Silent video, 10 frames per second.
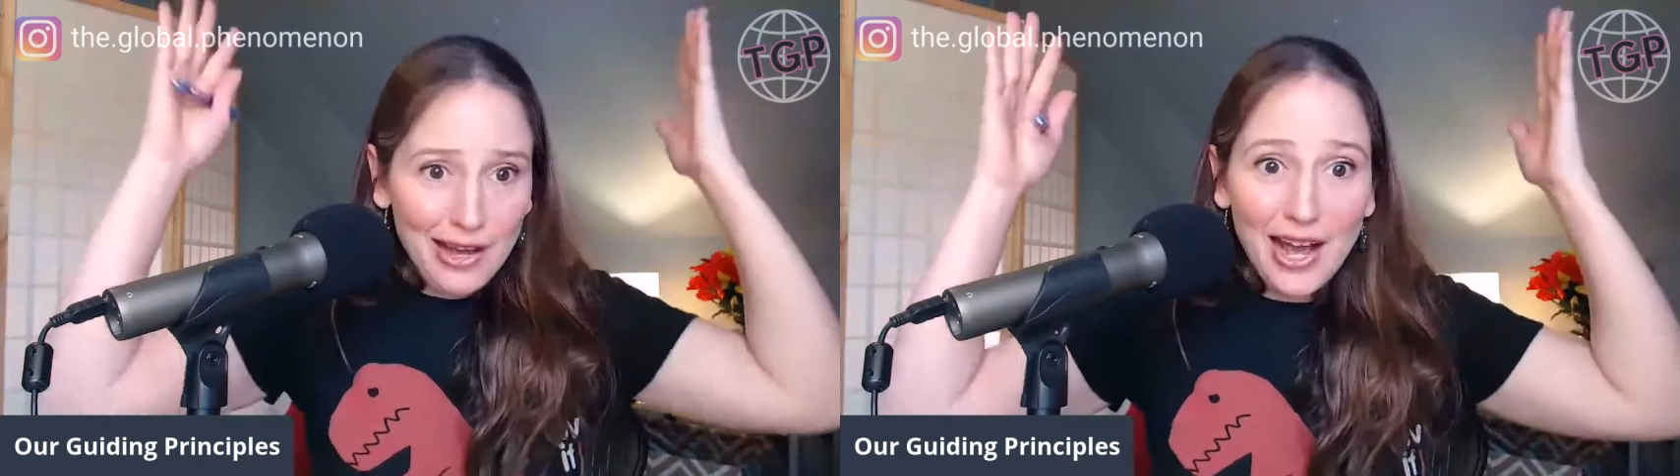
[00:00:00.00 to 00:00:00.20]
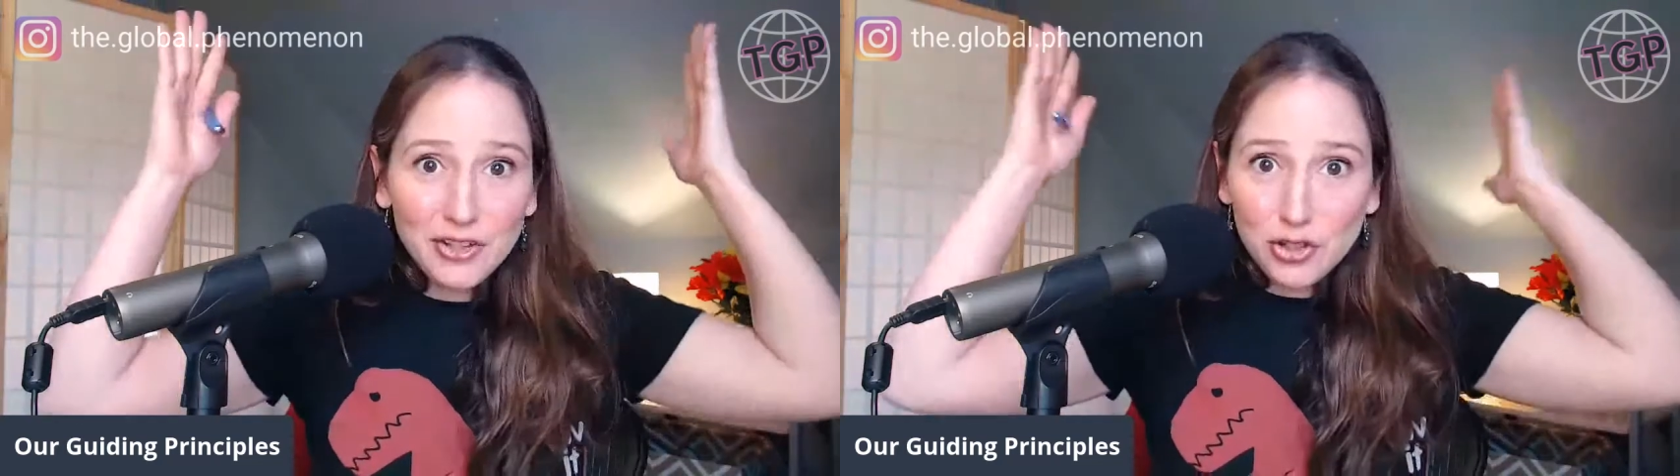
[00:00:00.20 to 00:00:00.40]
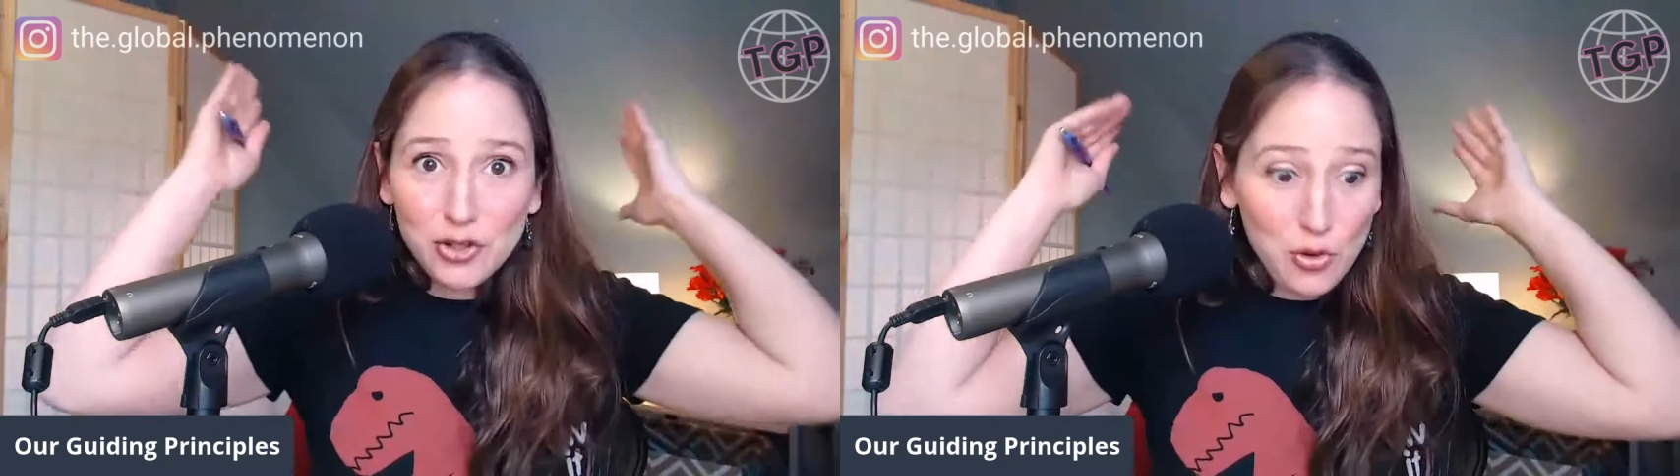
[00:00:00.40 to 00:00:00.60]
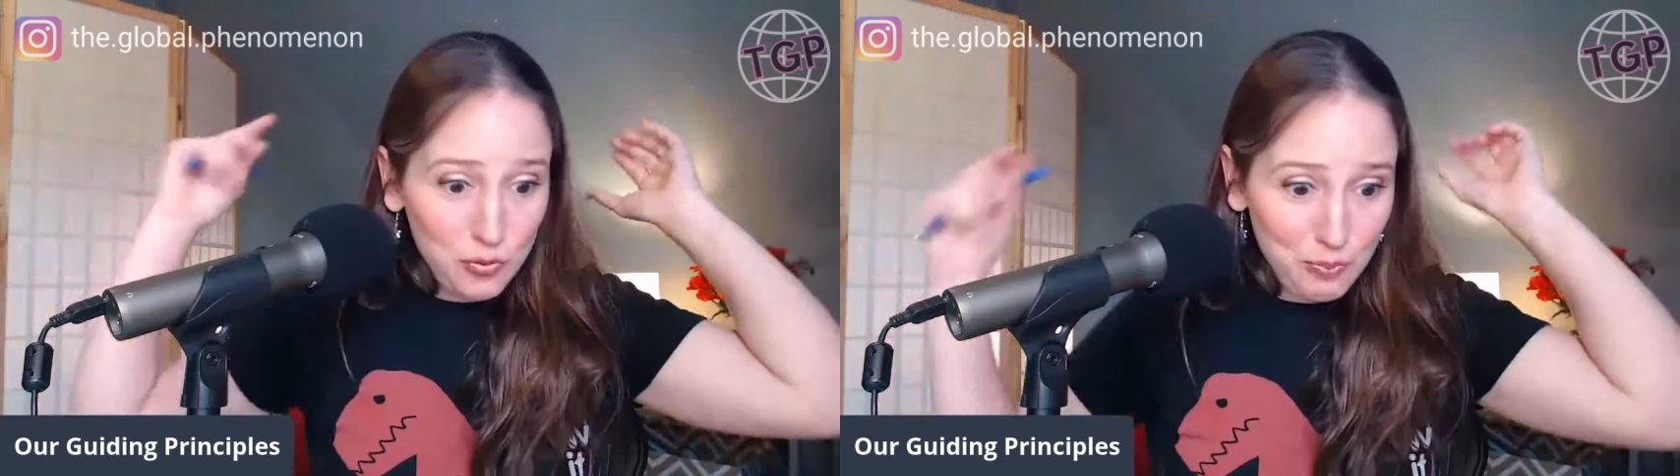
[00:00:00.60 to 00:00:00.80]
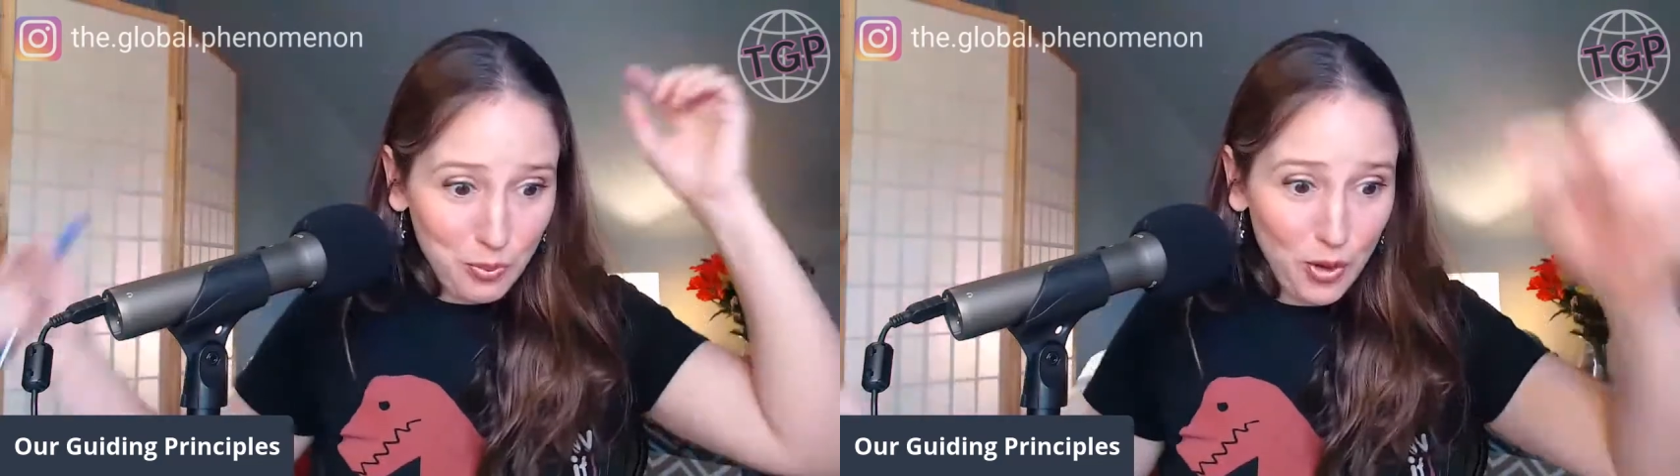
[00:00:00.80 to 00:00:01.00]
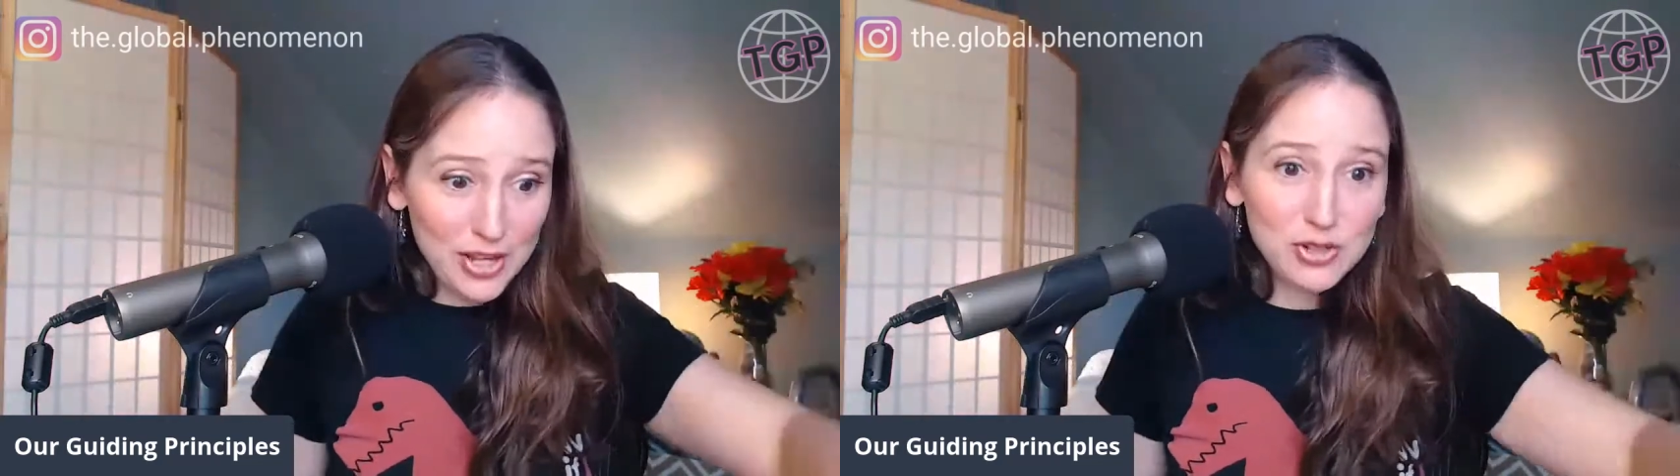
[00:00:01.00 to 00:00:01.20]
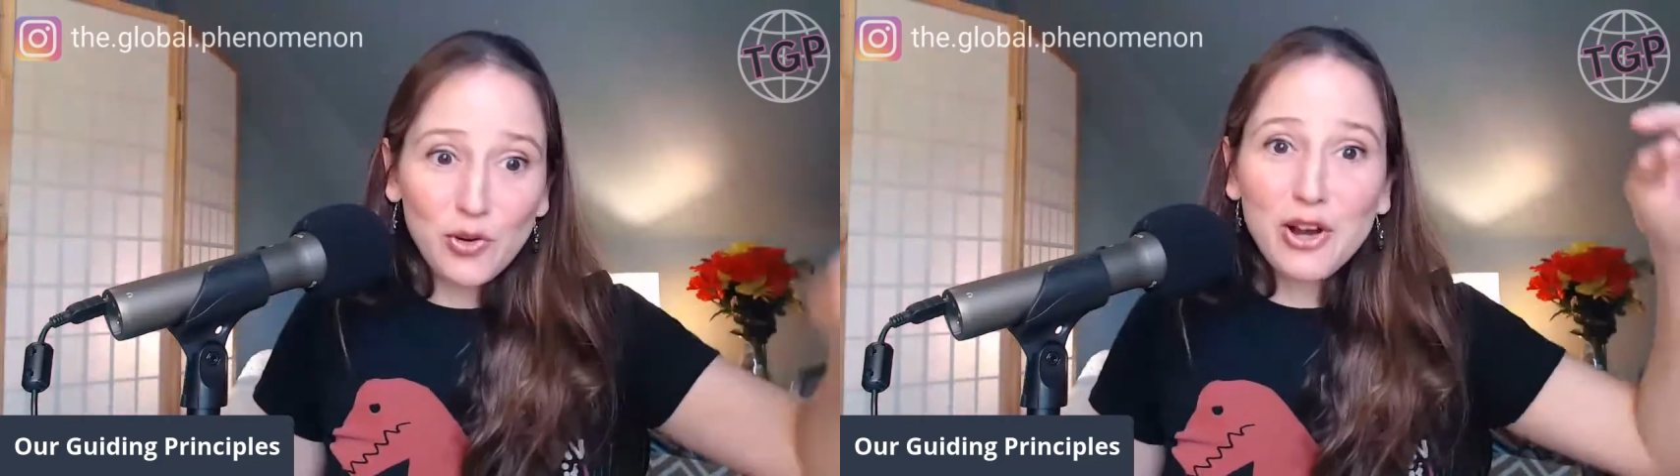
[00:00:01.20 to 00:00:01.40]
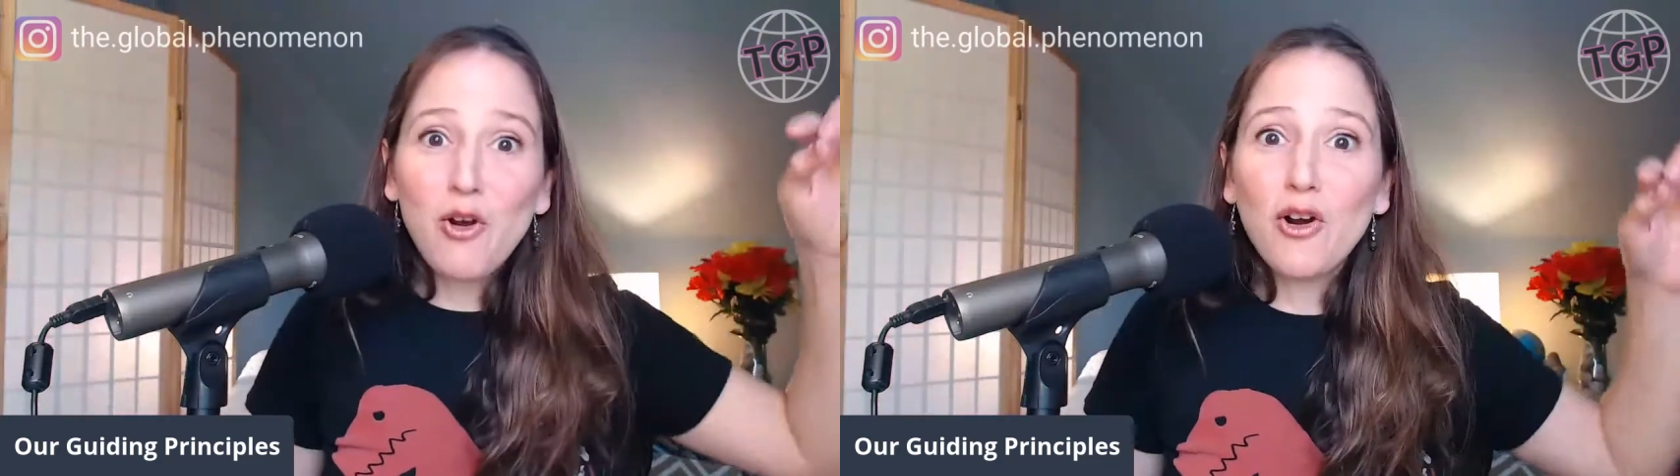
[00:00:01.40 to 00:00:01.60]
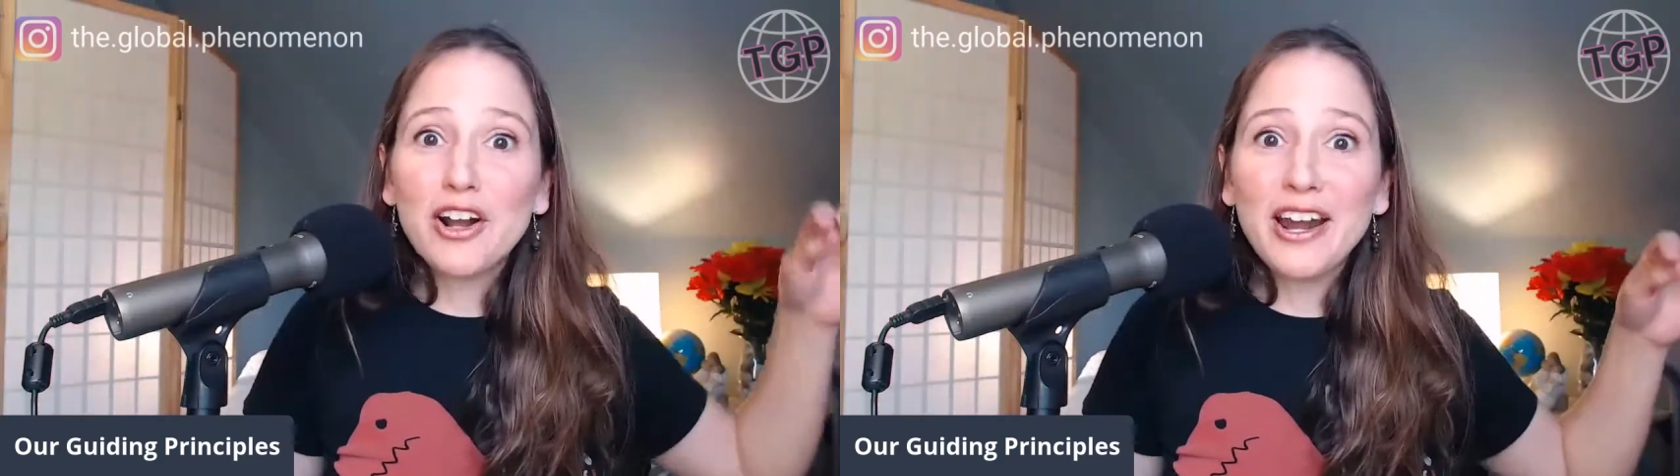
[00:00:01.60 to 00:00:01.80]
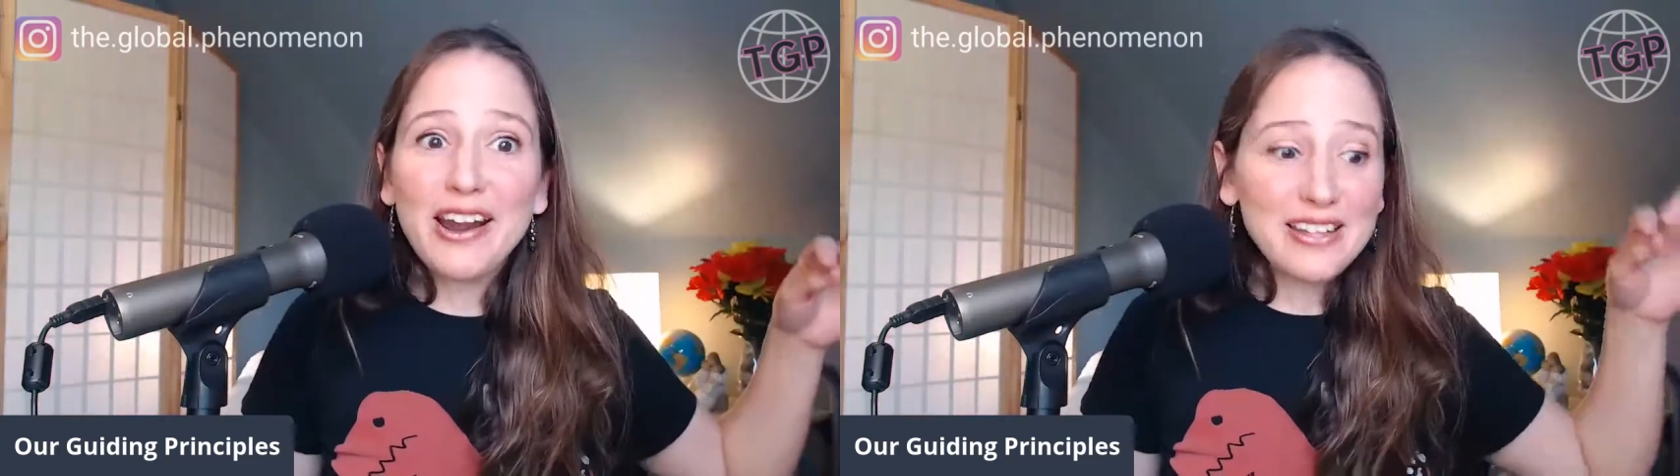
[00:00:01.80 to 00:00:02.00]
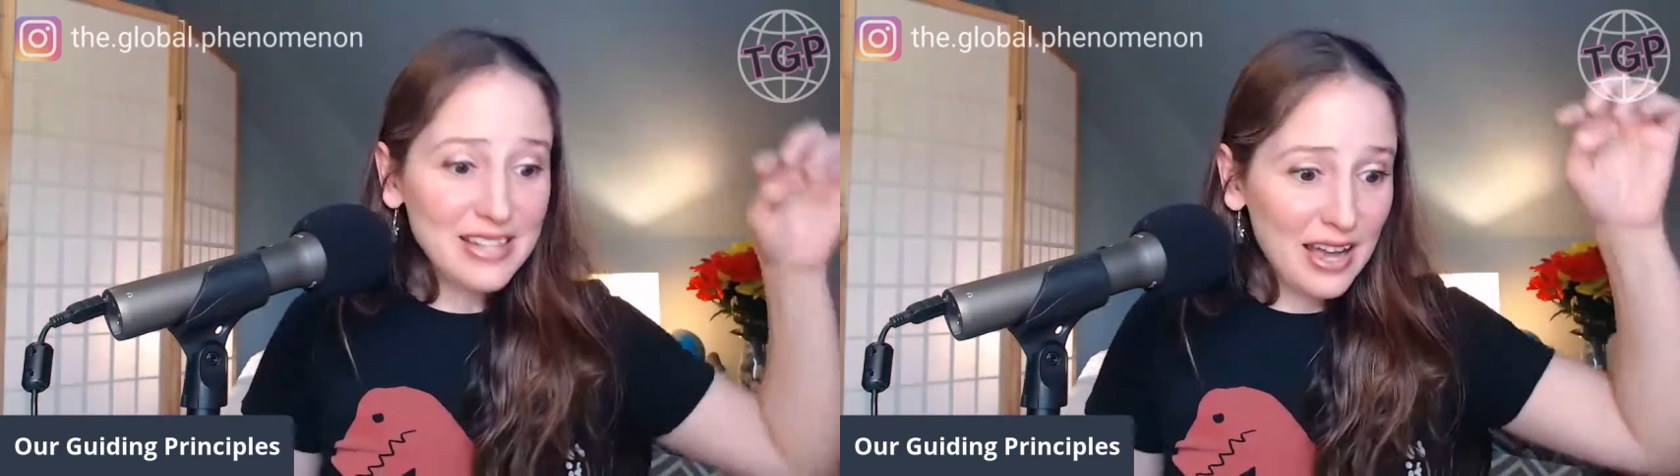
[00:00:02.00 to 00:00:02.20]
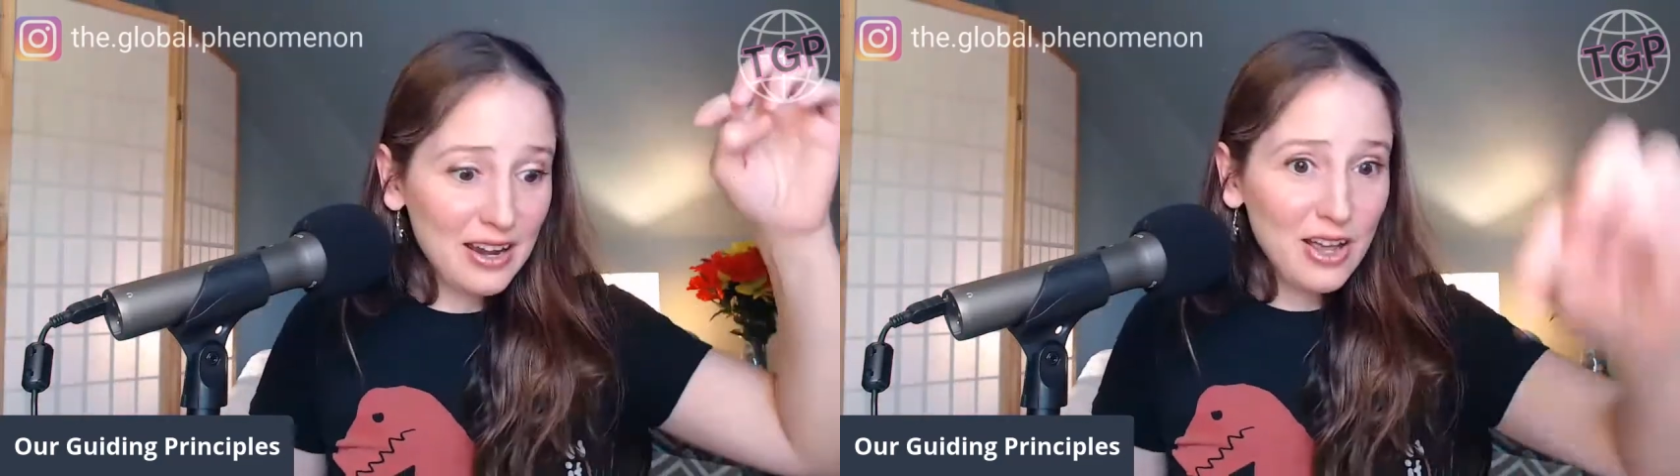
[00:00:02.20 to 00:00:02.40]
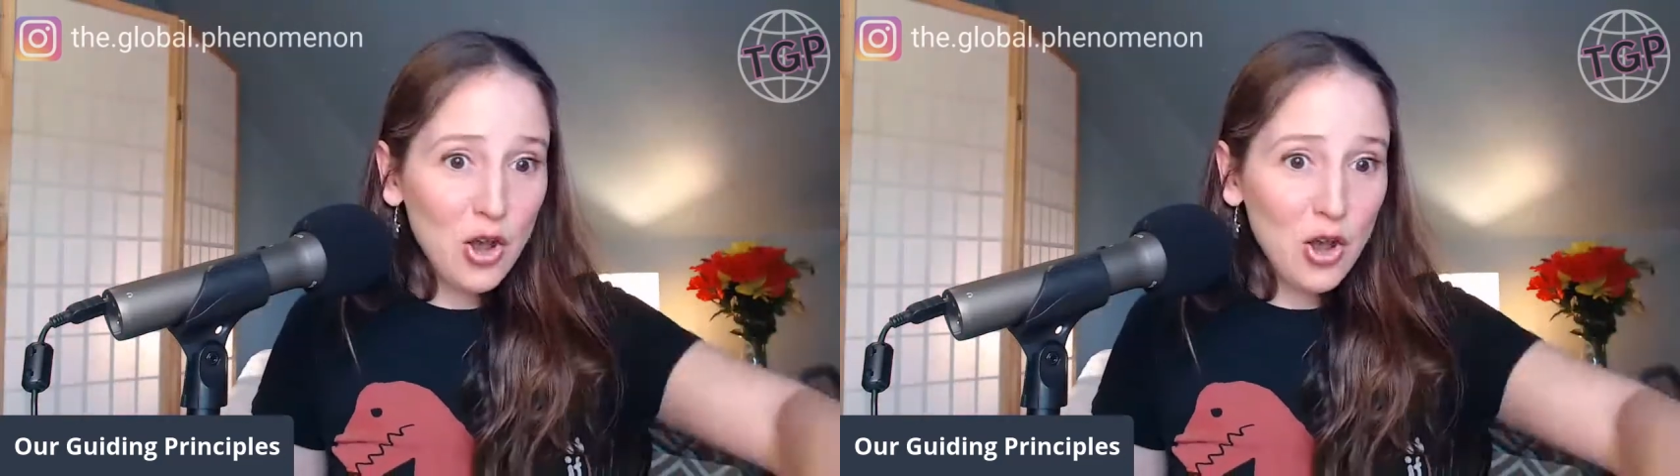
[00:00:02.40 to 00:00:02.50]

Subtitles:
I just pressed record and I said,